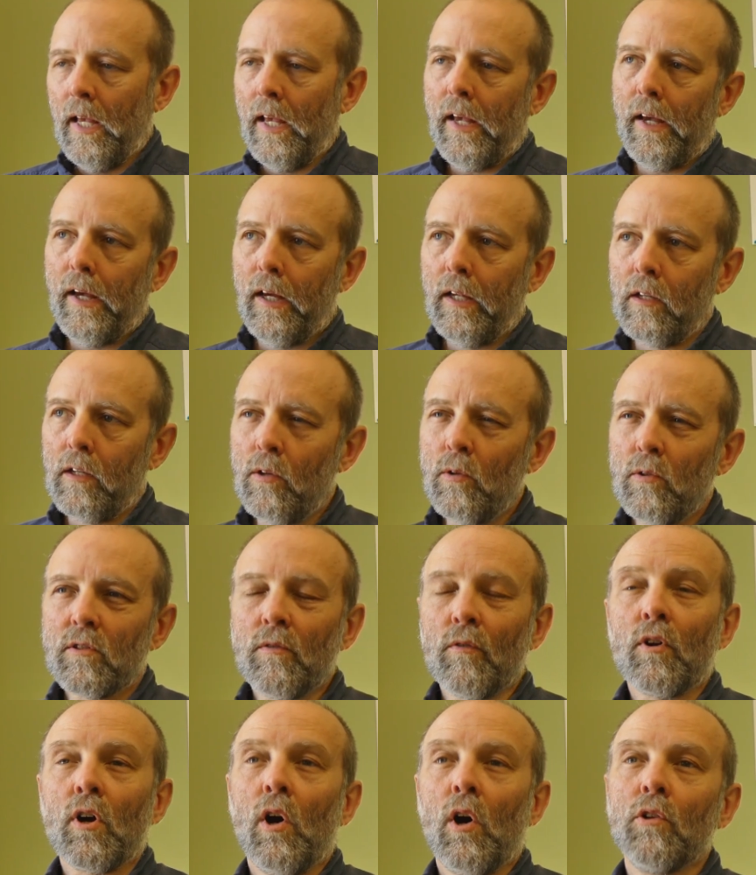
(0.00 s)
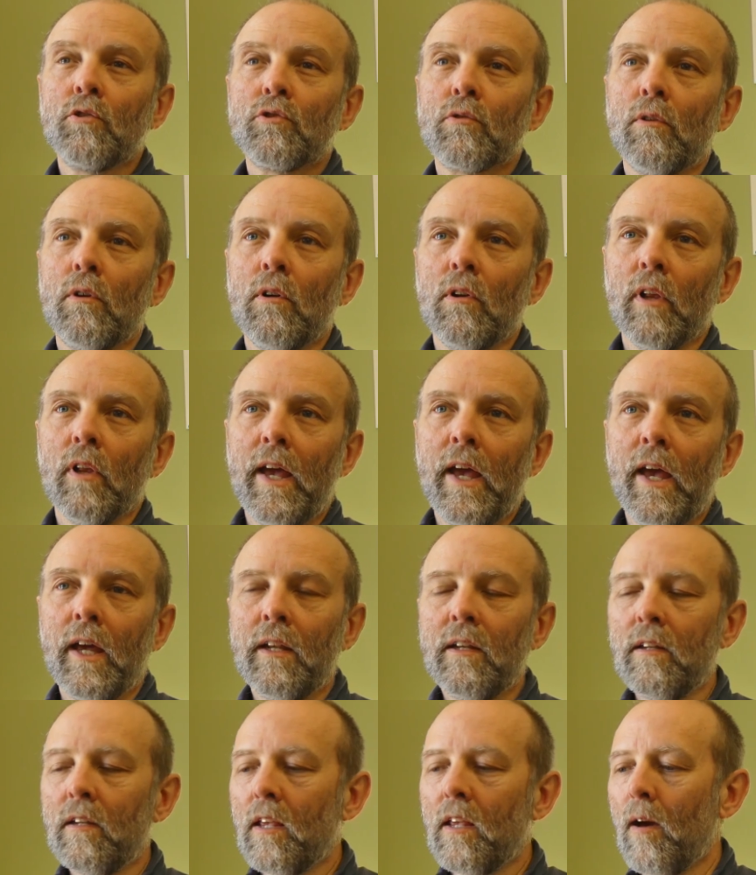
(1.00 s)
and use of cultural
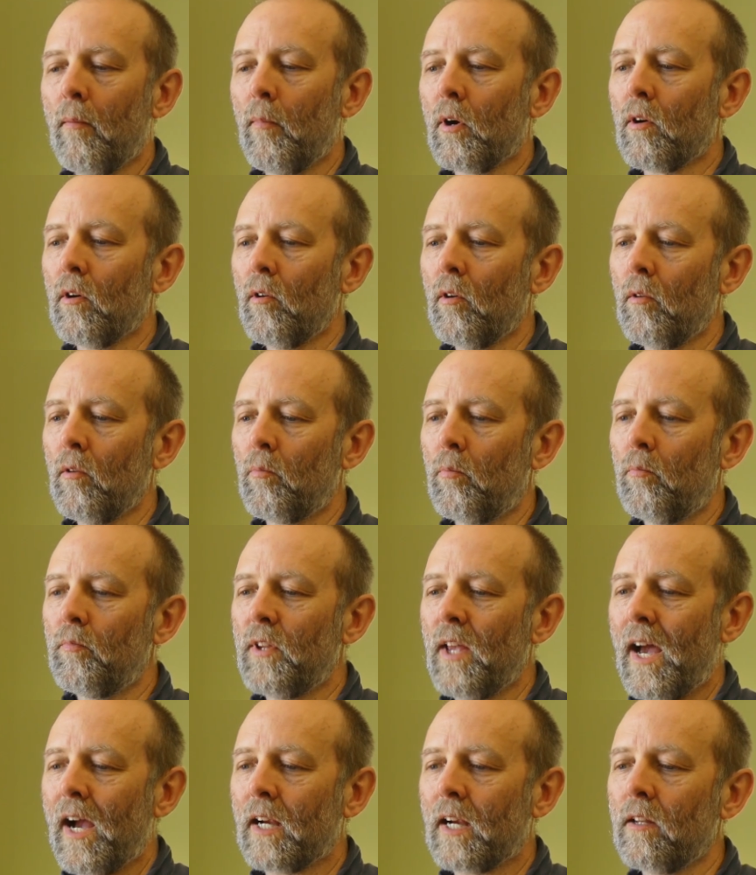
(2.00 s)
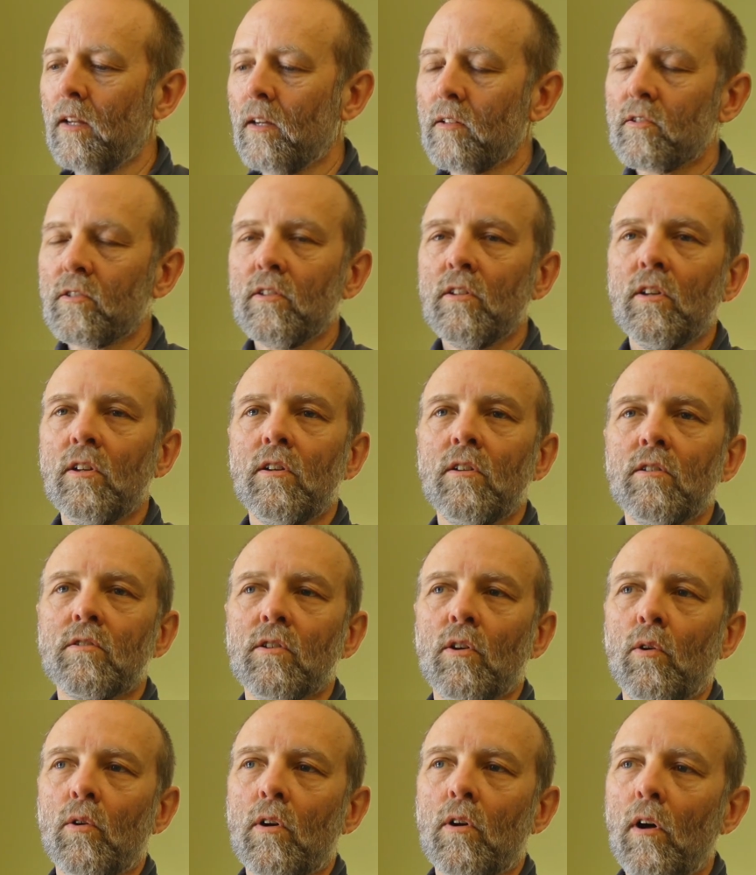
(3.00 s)
and chemical tactics.
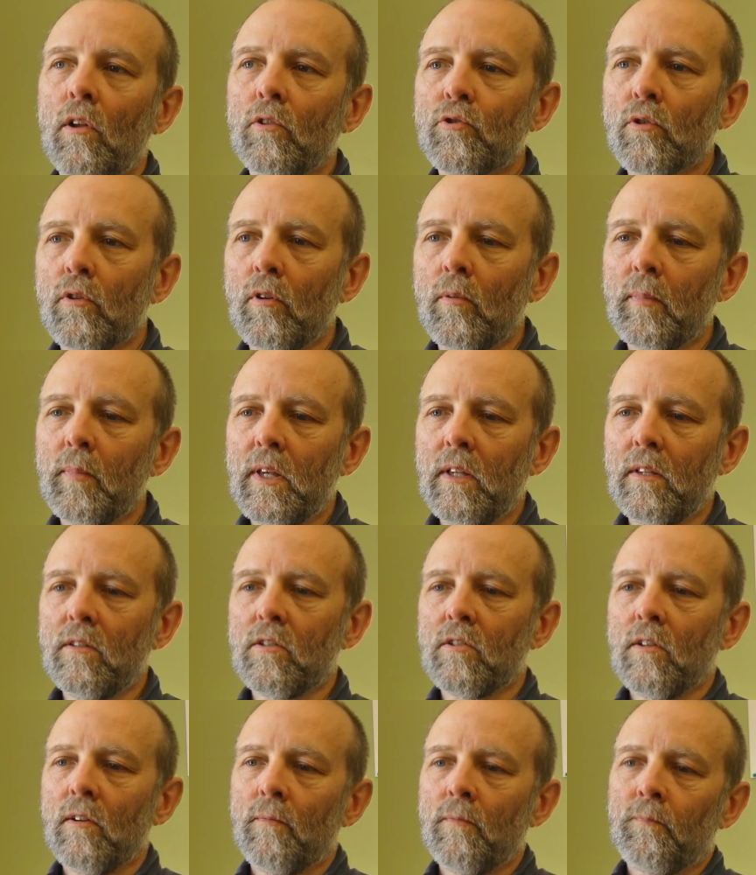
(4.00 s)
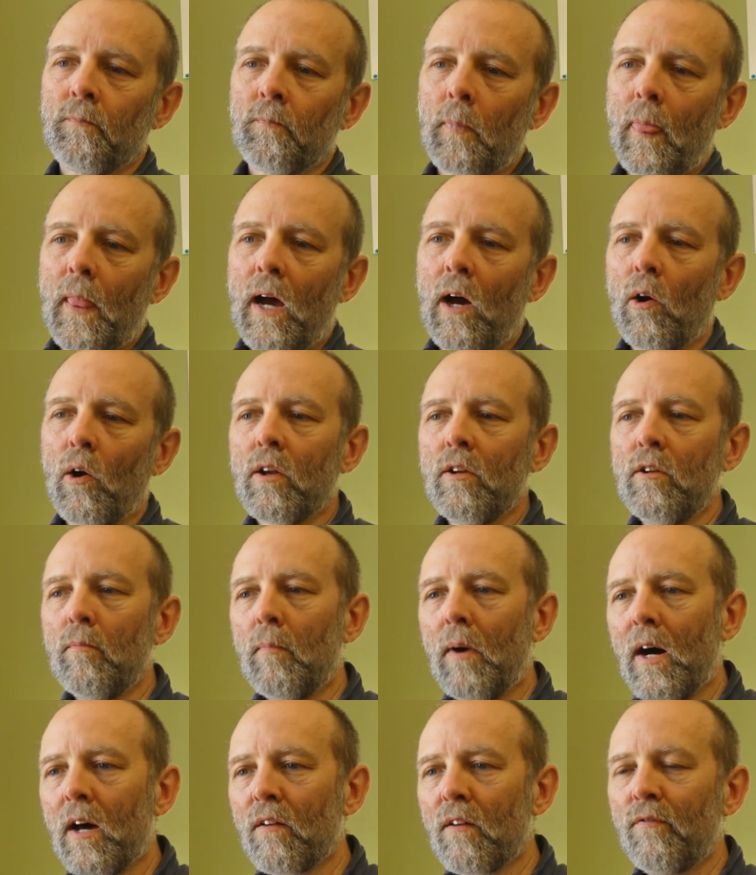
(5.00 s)
So cultural means how can you
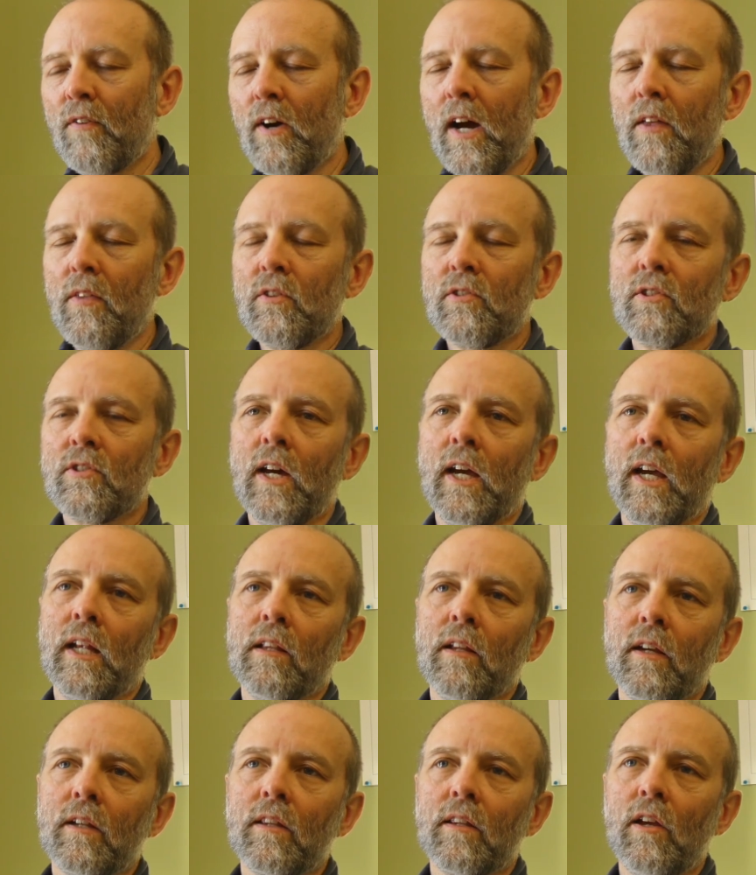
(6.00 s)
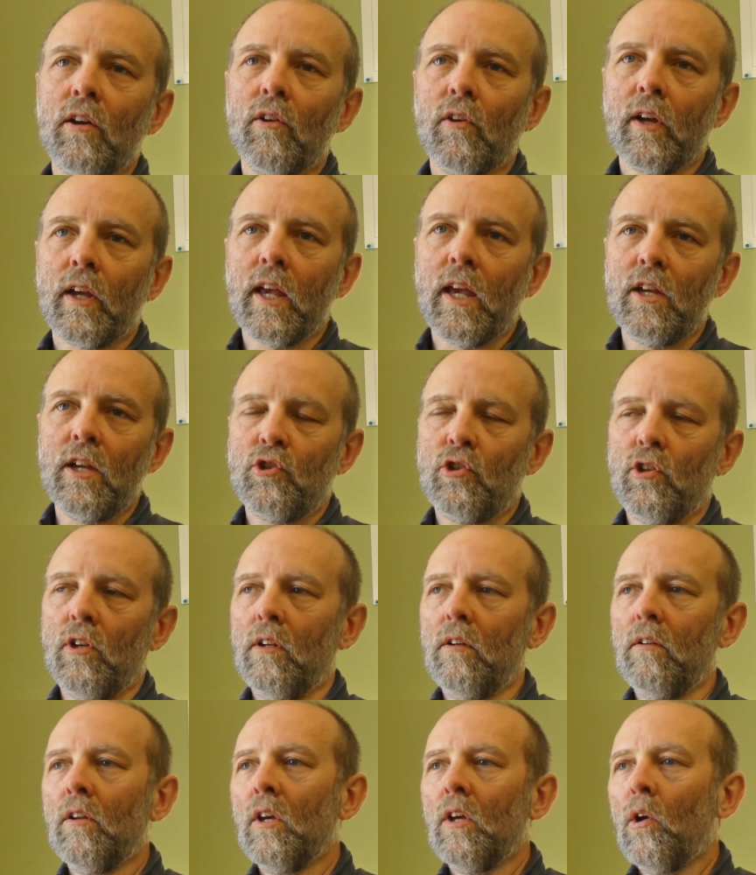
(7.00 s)
modify the site, like the
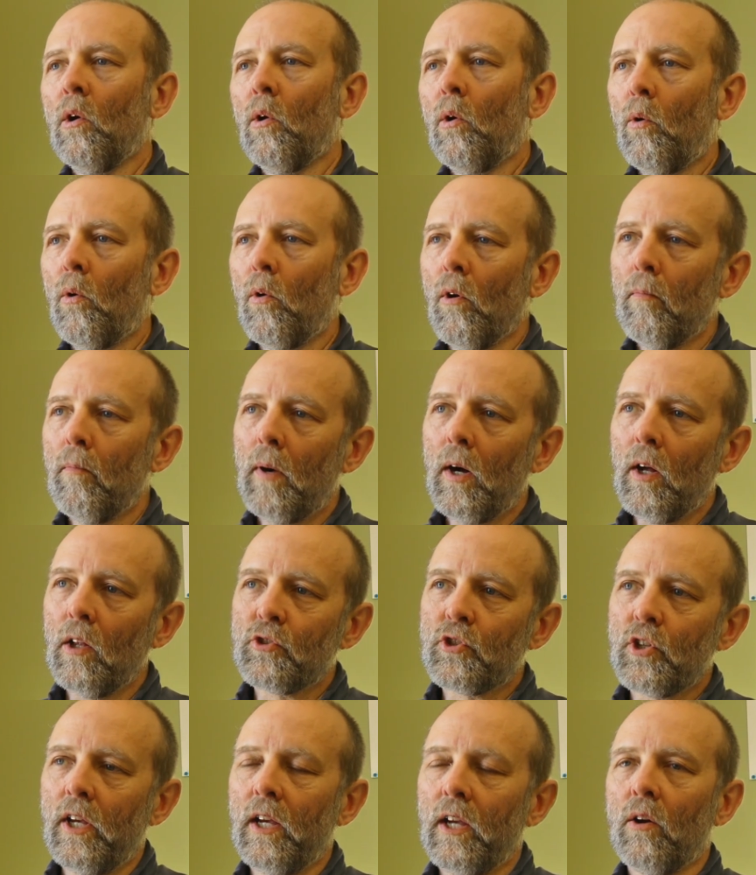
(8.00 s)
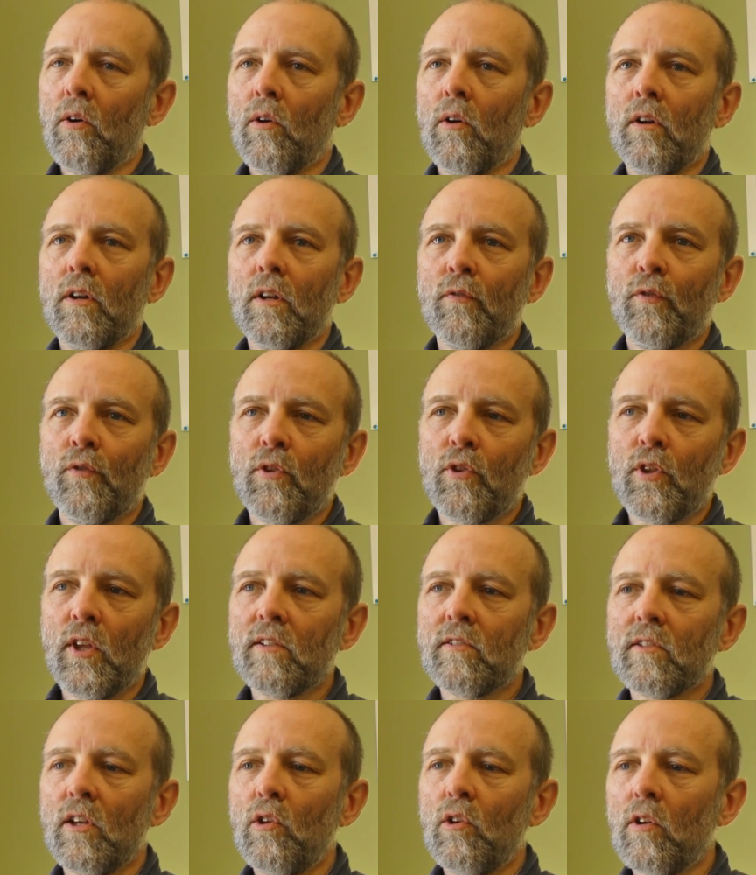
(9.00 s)
irrigation or mulching or different
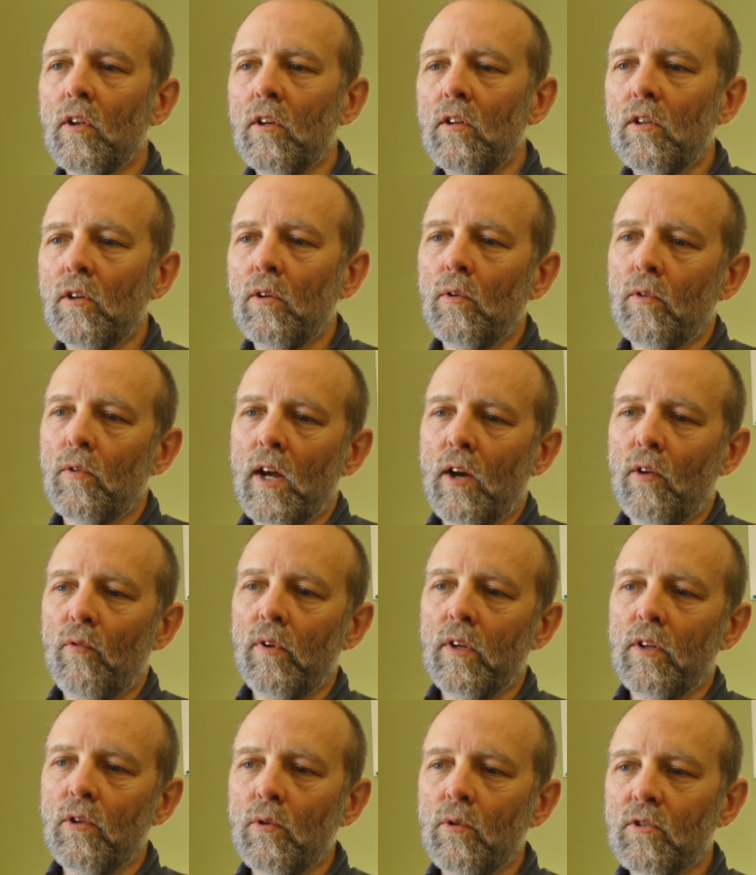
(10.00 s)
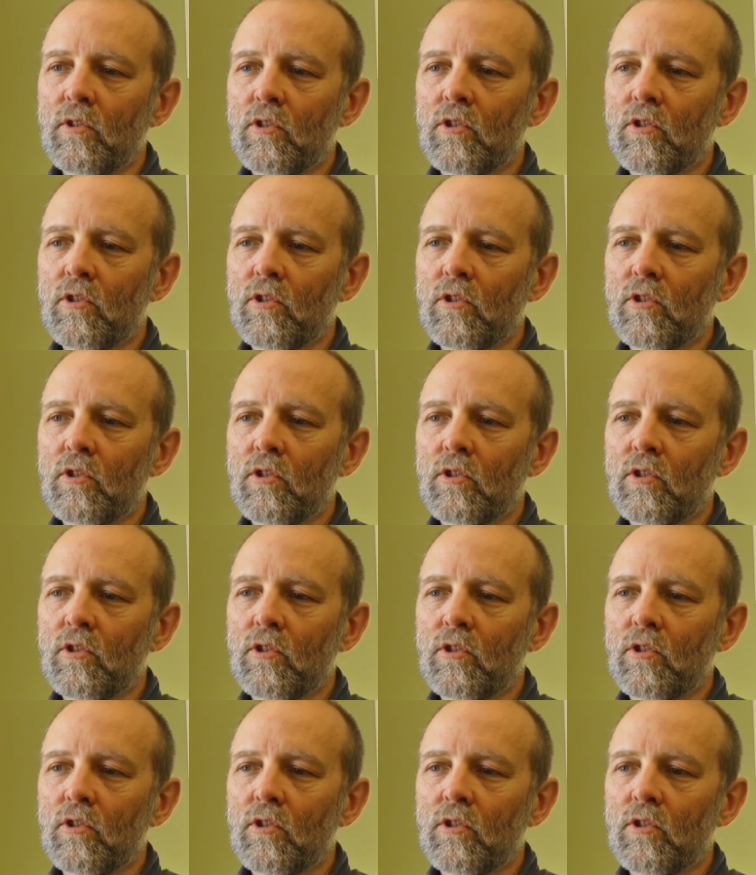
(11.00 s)
things that you can do that reduce